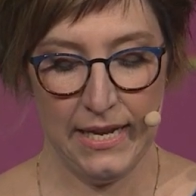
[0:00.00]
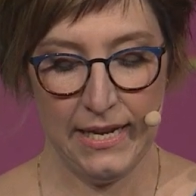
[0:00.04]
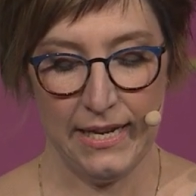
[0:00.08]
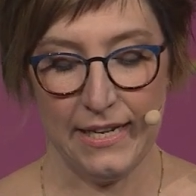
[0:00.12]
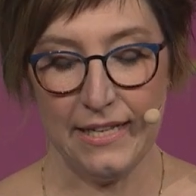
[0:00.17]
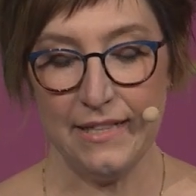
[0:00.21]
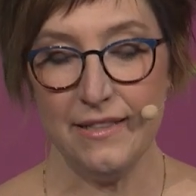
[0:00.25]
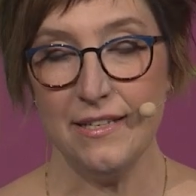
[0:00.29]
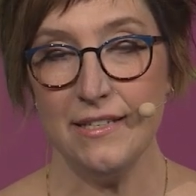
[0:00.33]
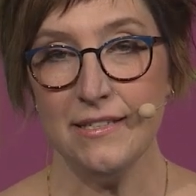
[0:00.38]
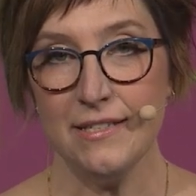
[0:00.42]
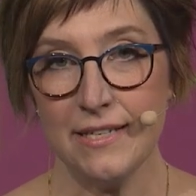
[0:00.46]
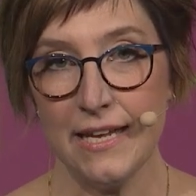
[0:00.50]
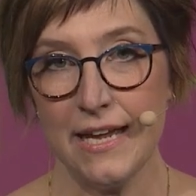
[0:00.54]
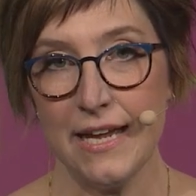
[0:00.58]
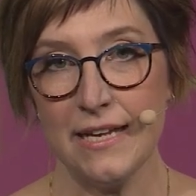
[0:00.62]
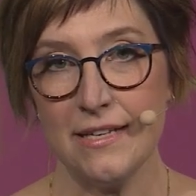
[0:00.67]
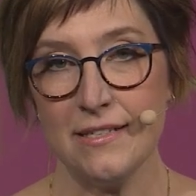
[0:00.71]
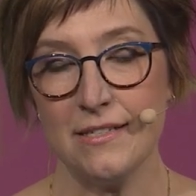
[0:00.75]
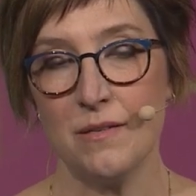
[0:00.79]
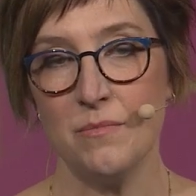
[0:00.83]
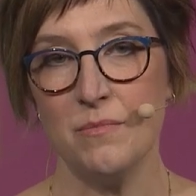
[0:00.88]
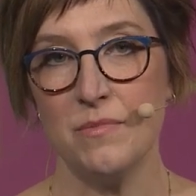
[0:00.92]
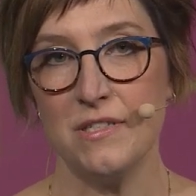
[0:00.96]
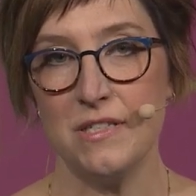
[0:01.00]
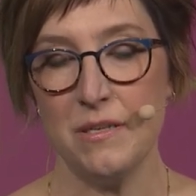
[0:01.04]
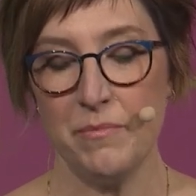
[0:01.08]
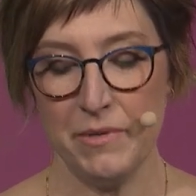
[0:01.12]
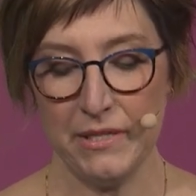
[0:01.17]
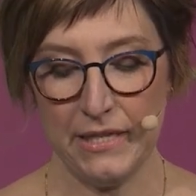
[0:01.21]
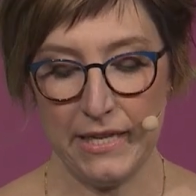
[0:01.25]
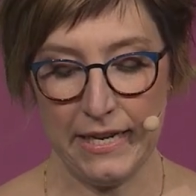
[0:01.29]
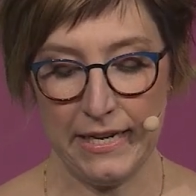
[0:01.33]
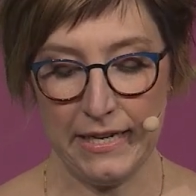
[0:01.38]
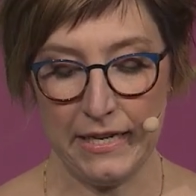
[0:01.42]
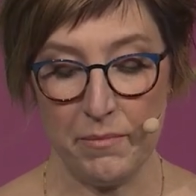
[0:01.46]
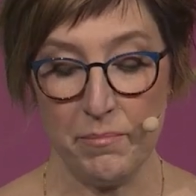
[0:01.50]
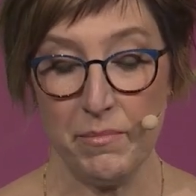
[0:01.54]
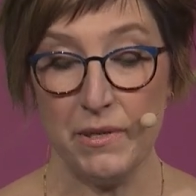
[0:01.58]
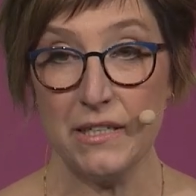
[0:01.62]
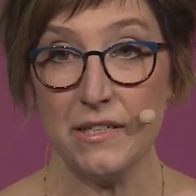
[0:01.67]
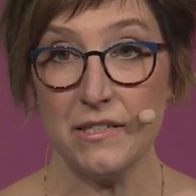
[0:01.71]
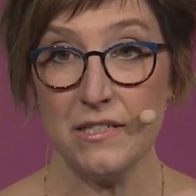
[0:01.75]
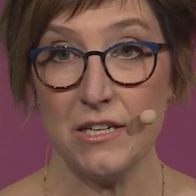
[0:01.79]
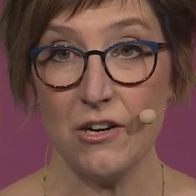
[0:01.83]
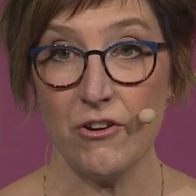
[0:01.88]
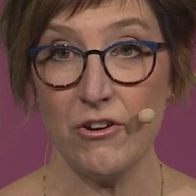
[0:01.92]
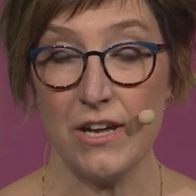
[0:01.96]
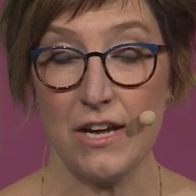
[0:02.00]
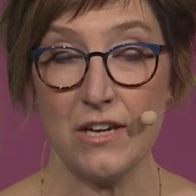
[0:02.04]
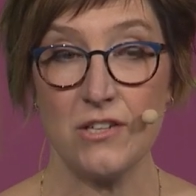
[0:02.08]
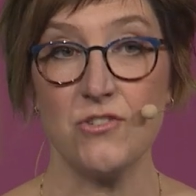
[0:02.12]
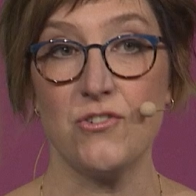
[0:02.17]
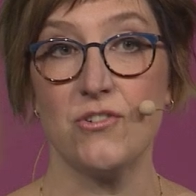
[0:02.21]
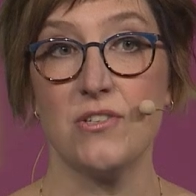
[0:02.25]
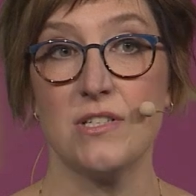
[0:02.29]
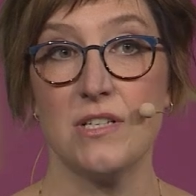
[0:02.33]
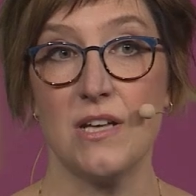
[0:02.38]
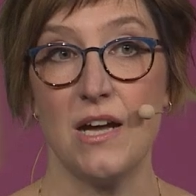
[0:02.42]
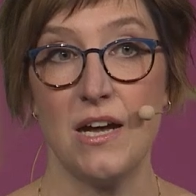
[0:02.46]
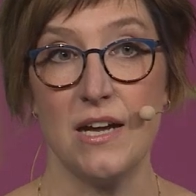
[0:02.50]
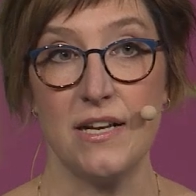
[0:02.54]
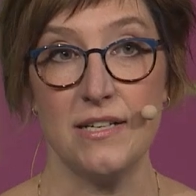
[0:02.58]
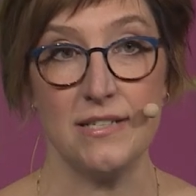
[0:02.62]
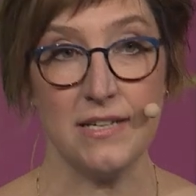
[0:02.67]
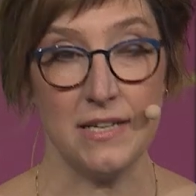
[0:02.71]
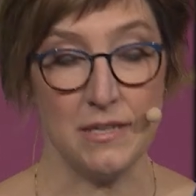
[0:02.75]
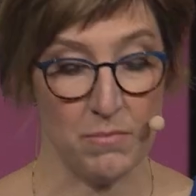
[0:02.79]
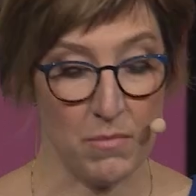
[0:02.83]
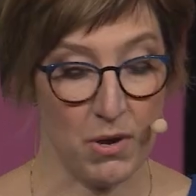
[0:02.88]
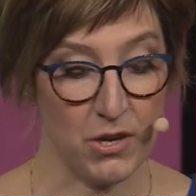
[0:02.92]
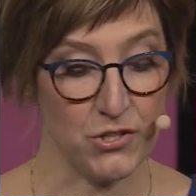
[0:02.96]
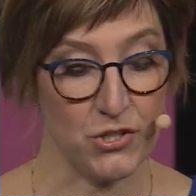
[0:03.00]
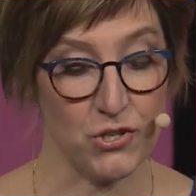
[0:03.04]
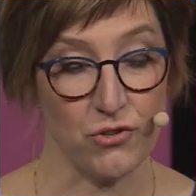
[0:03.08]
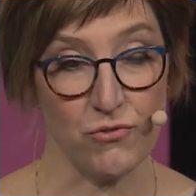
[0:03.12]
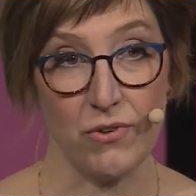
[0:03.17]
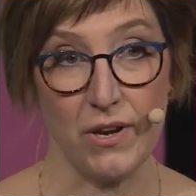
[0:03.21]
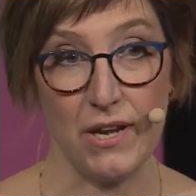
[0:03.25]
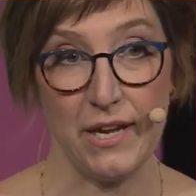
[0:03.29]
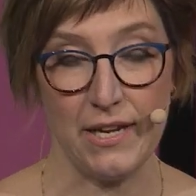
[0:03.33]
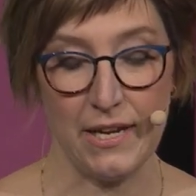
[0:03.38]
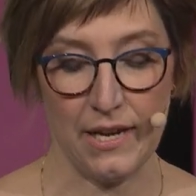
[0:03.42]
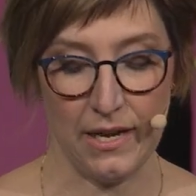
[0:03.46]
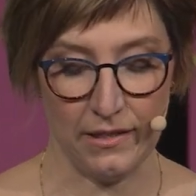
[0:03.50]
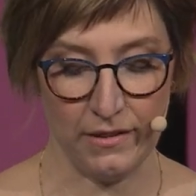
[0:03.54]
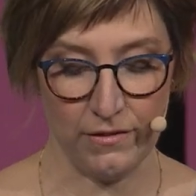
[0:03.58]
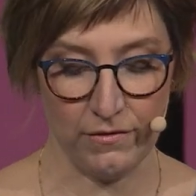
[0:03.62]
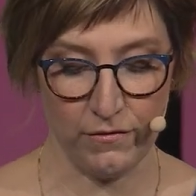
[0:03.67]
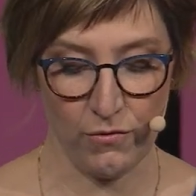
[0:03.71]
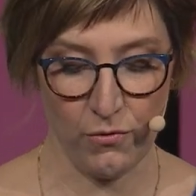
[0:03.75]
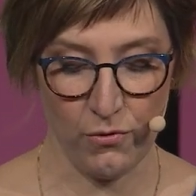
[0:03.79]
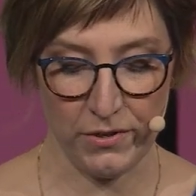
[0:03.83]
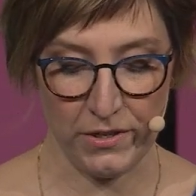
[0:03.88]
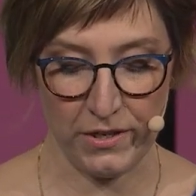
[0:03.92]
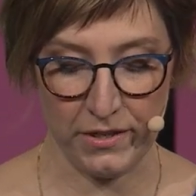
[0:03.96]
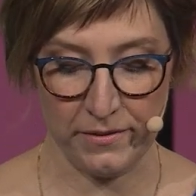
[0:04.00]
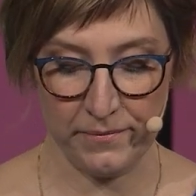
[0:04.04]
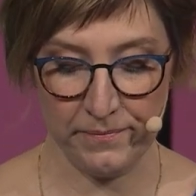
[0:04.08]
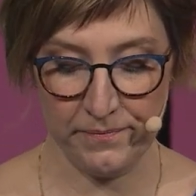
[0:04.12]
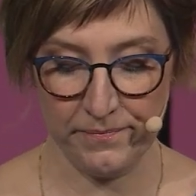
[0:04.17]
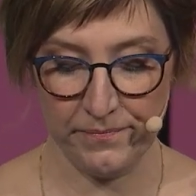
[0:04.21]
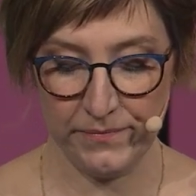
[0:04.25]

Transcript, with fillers: In this case, I'm simulating a military exercise in Monterey, California.